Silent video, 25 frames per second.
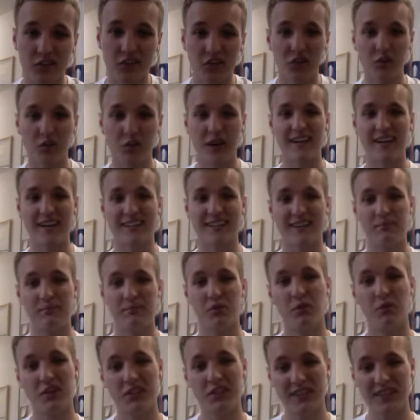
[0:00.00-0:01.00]
So as I
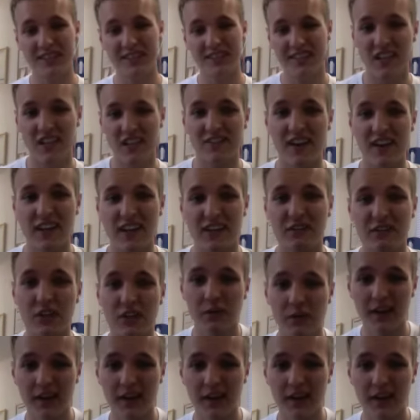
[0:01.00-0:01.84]
posted this in the last video,